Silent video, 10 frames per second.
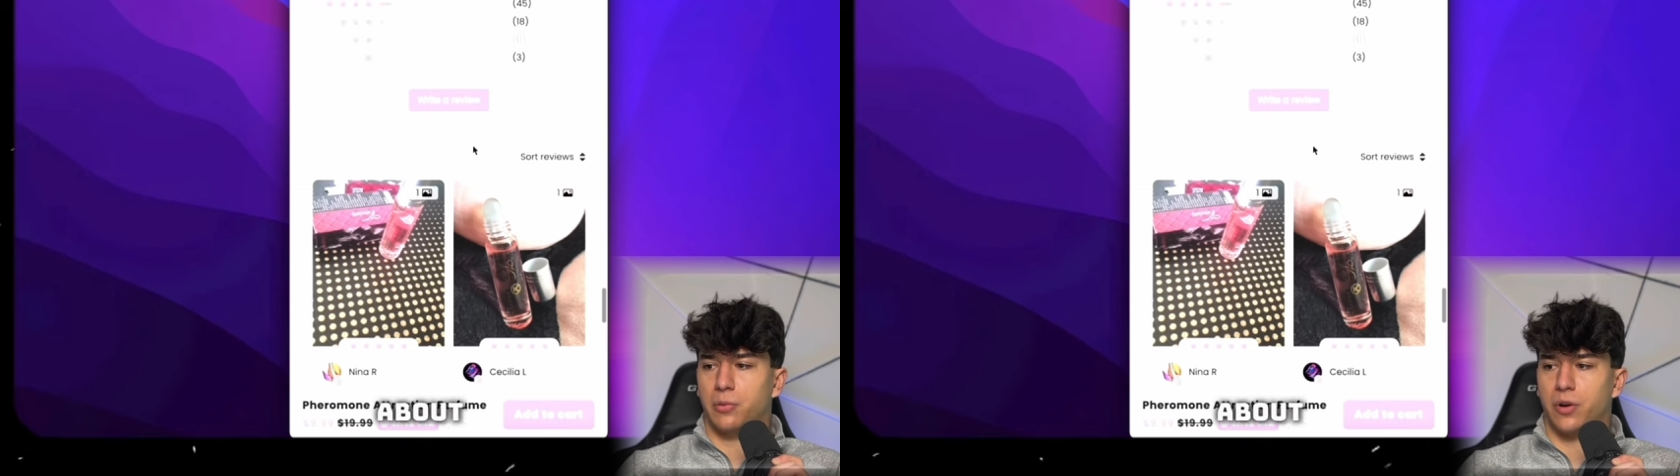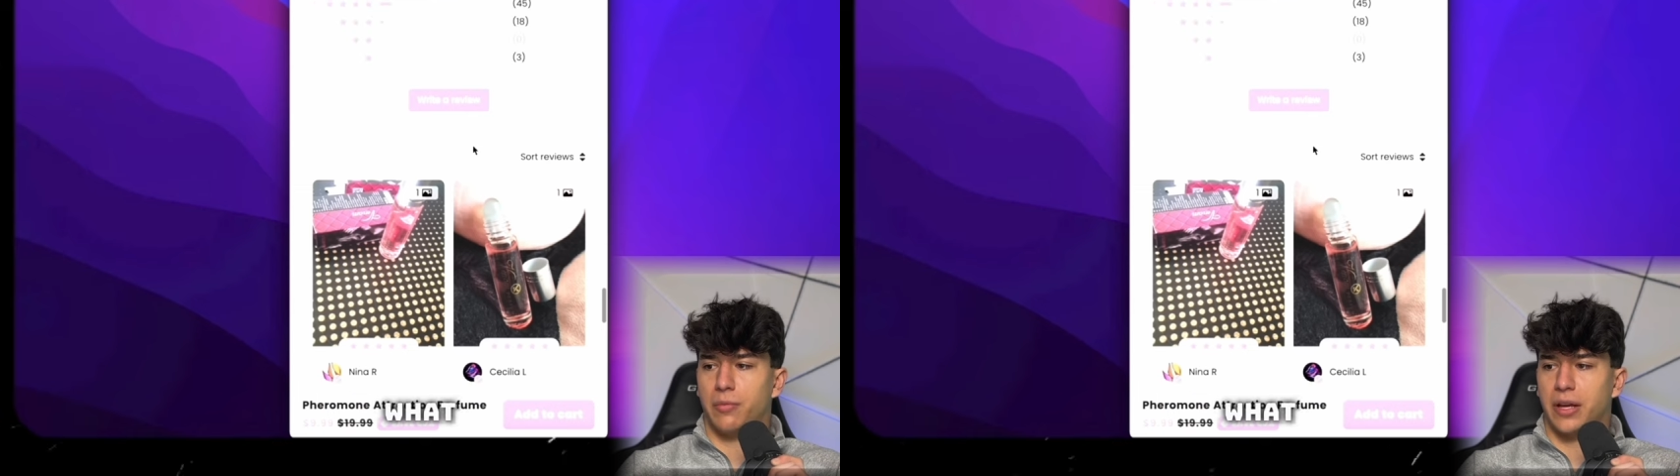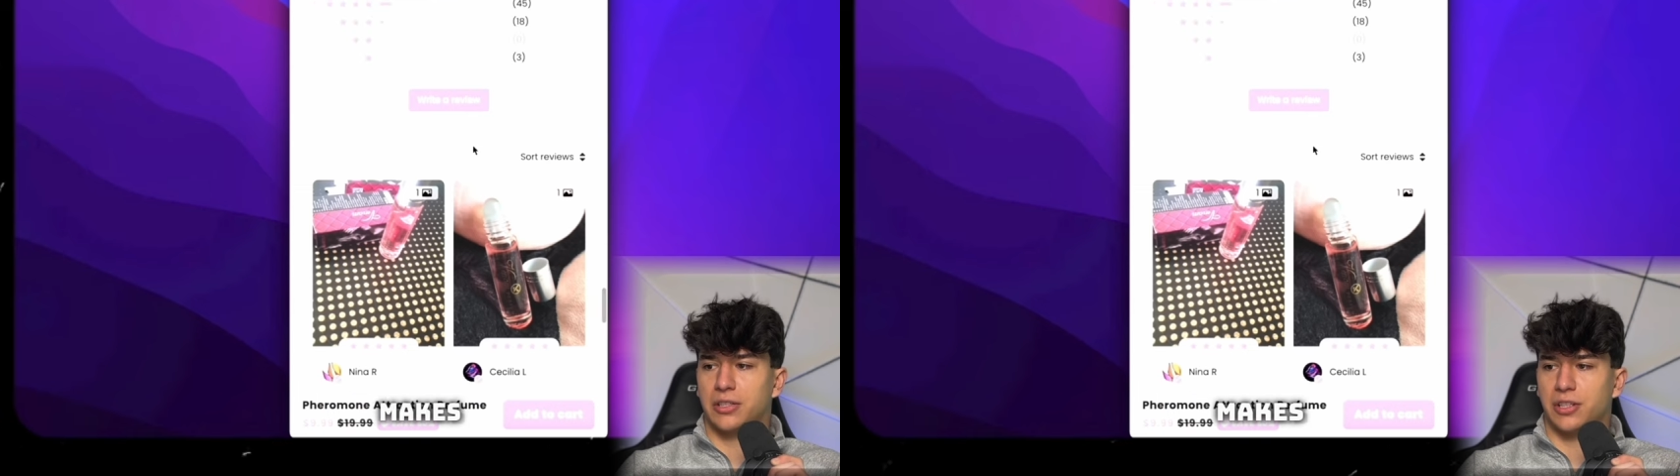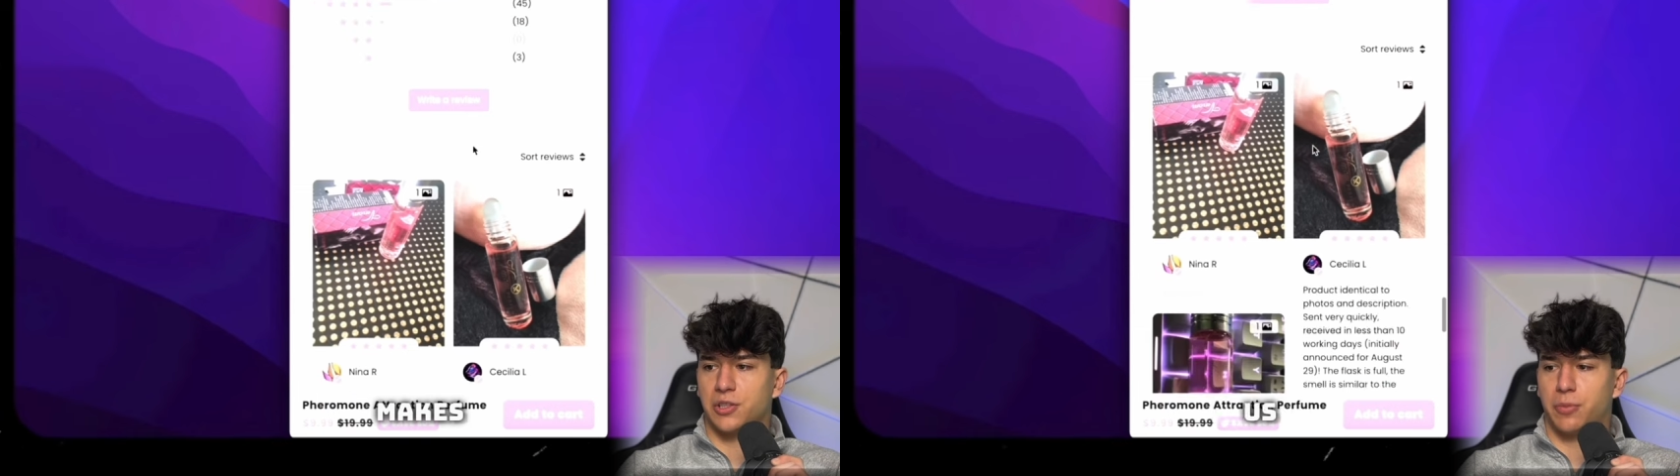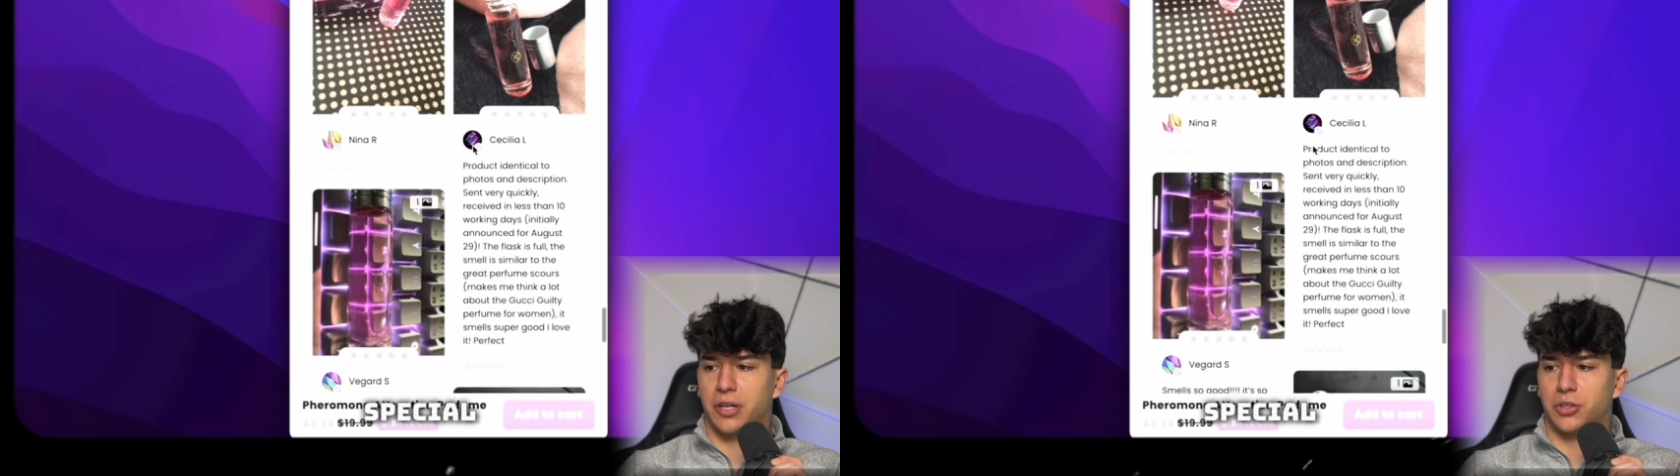what makes us
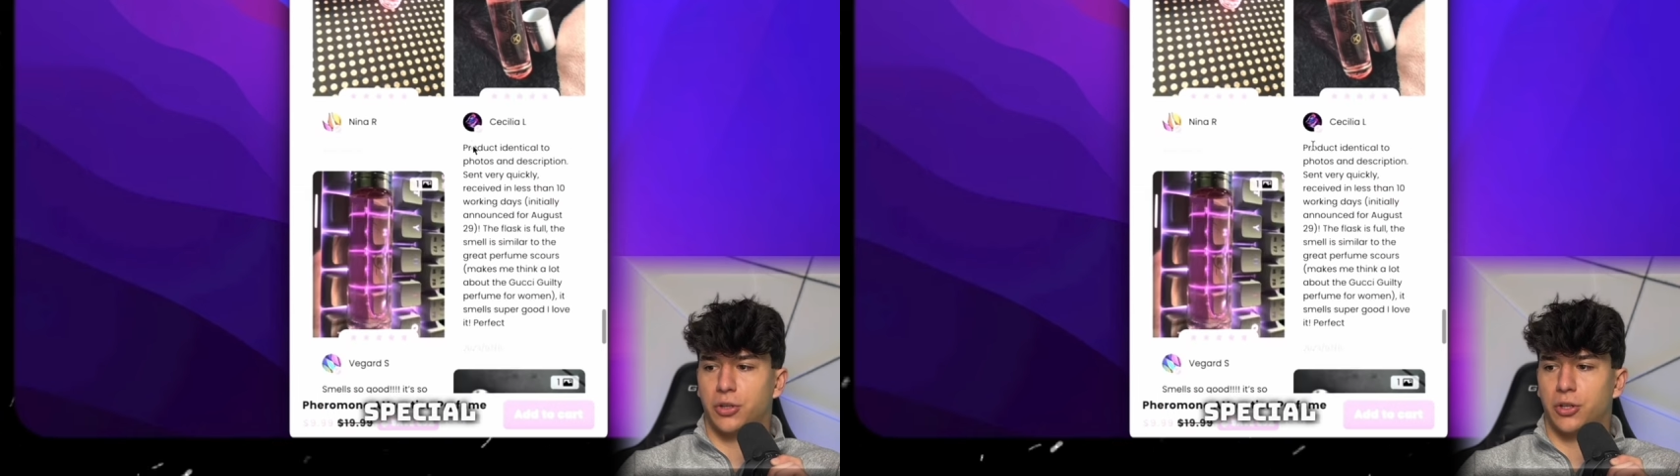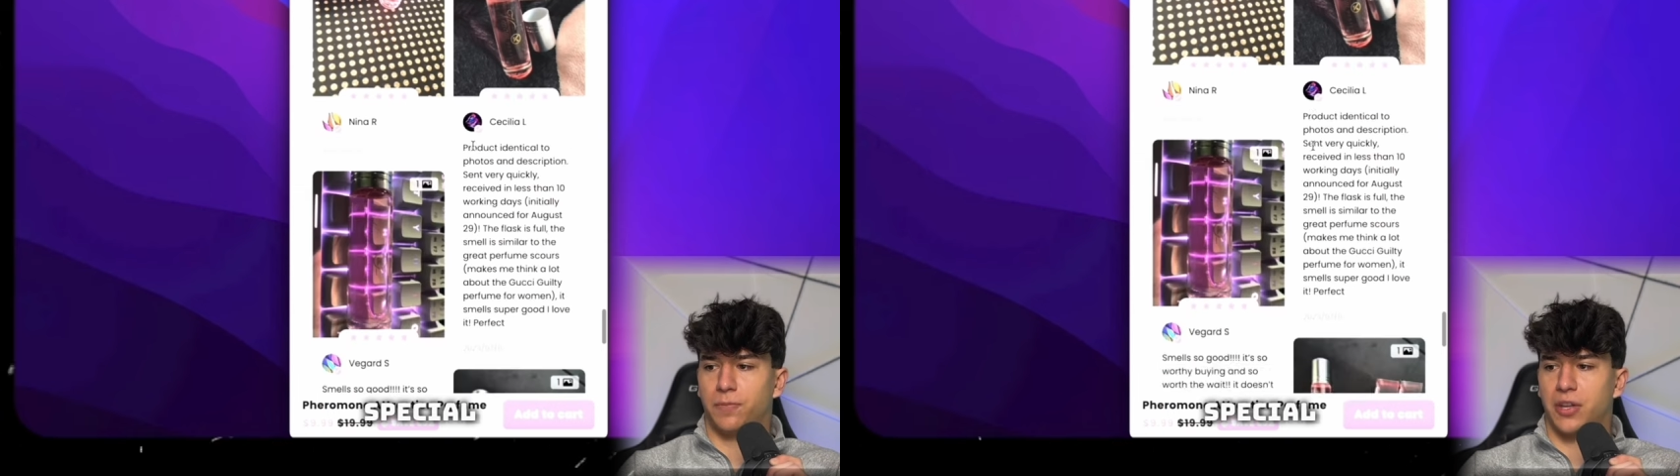special,